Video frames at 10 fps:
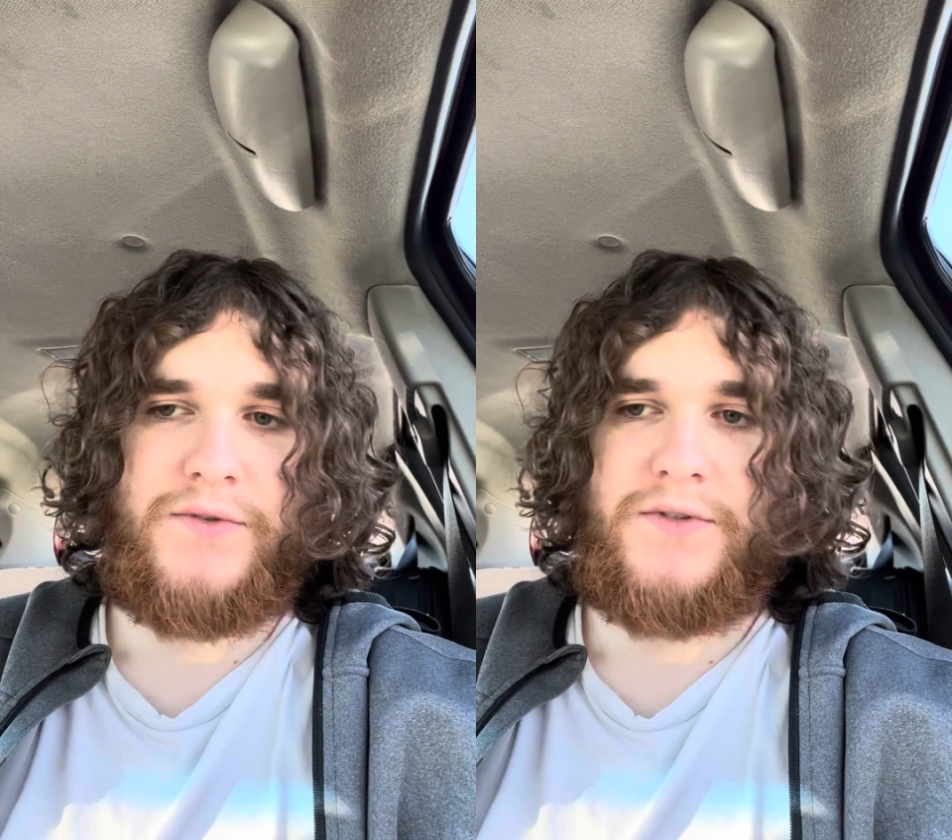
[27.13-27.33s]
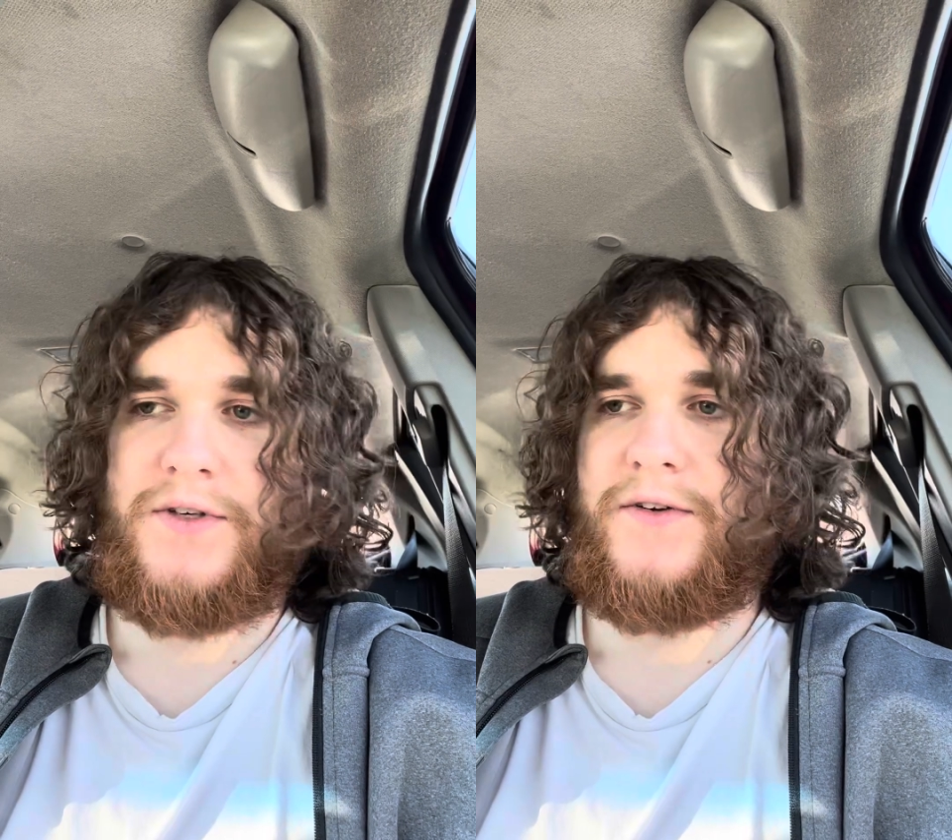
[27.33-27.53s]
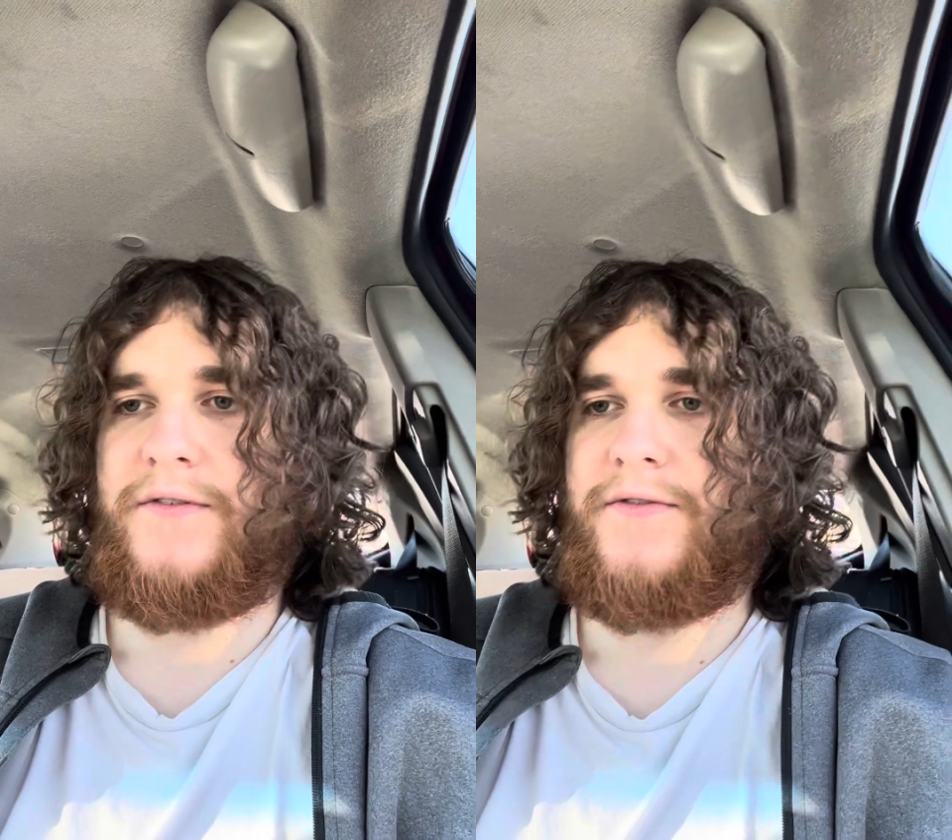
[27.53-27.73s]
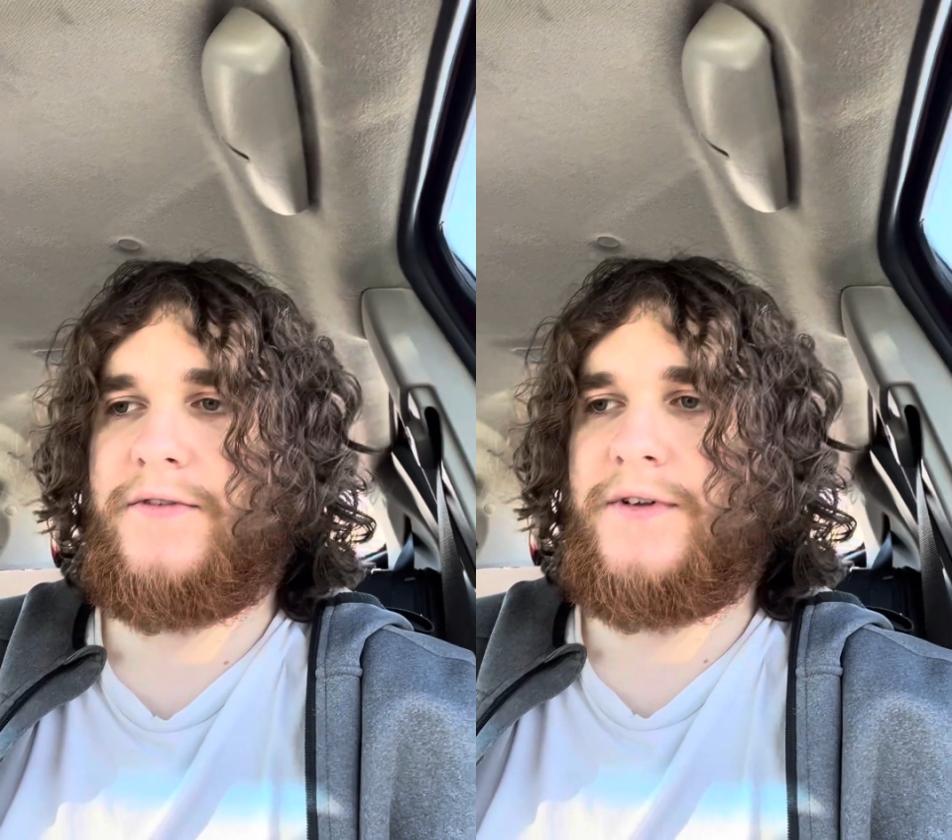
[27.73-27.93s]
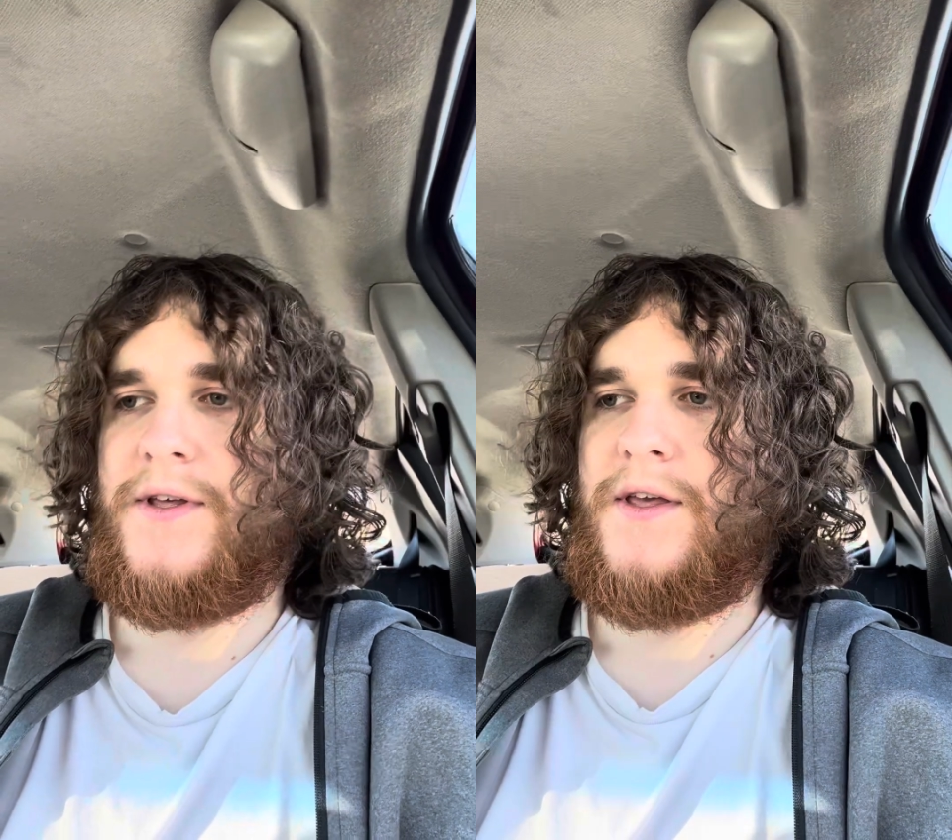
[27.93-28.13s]
So if
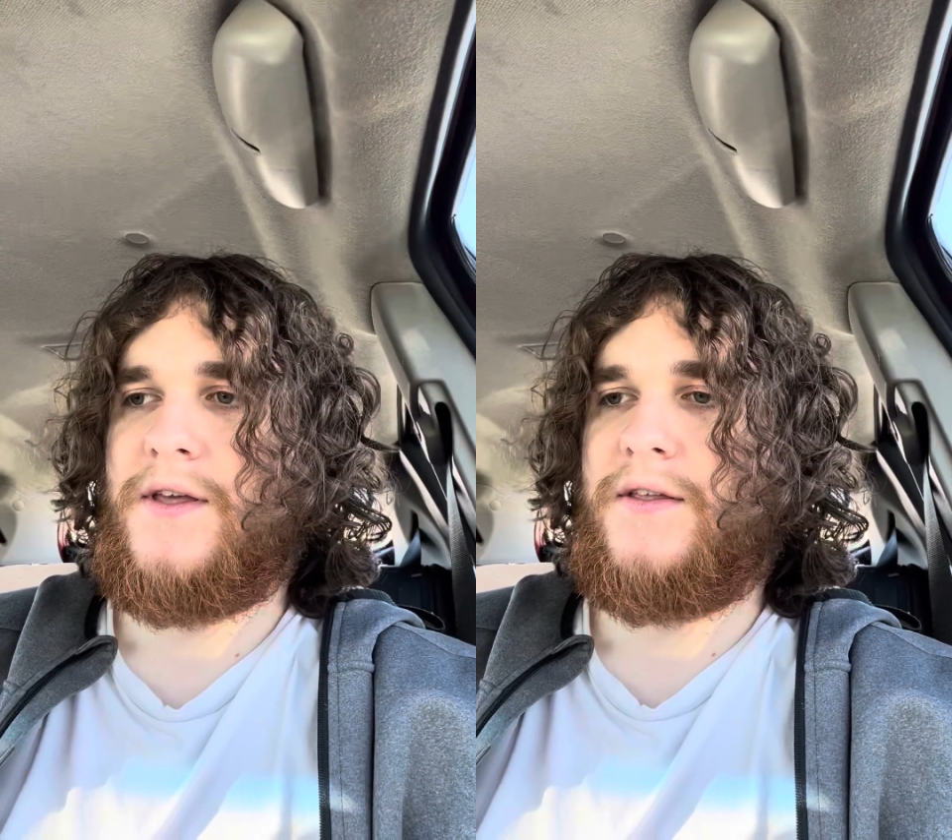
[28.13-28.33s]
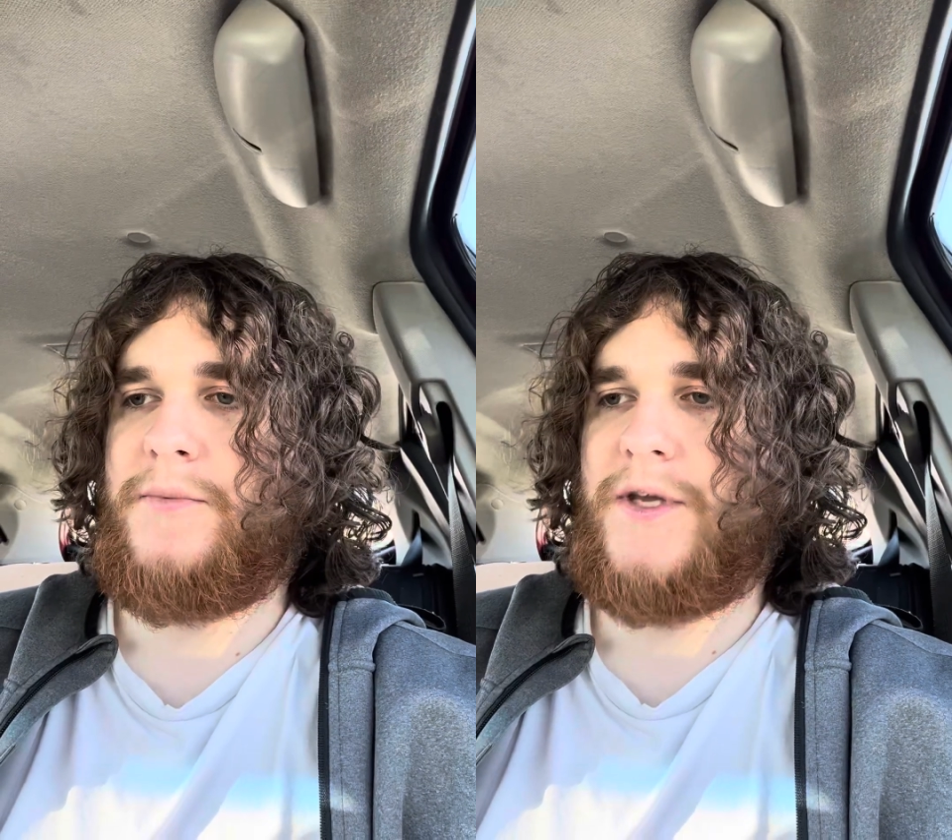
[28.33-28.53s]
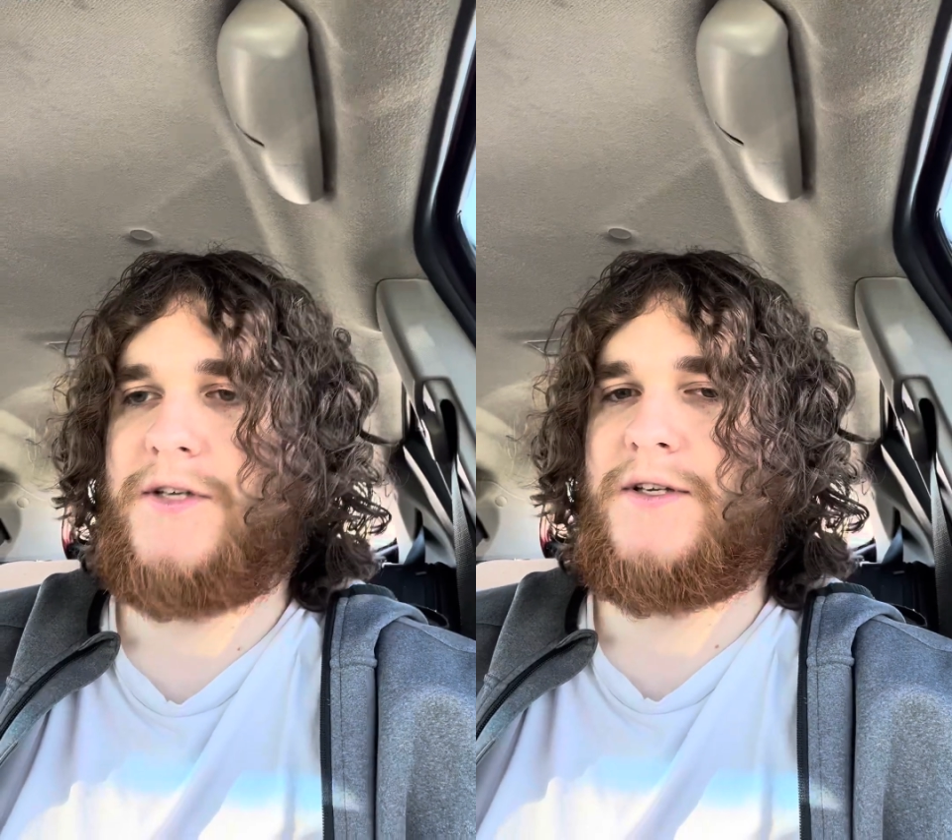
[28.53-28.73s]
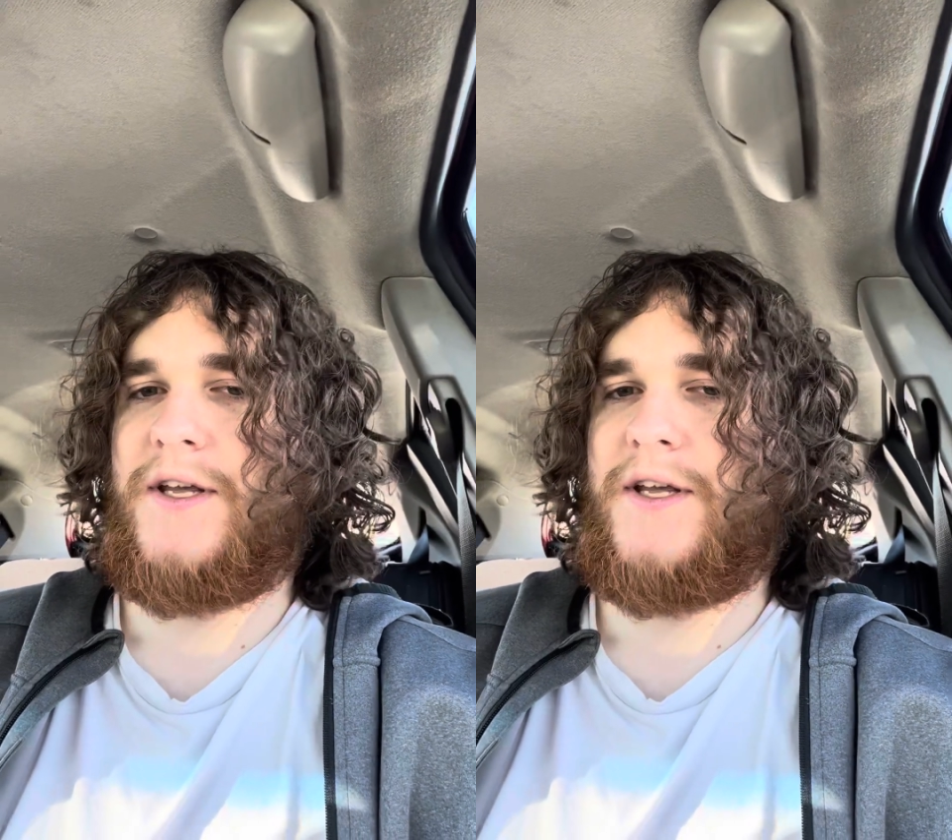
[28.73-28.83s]
the patient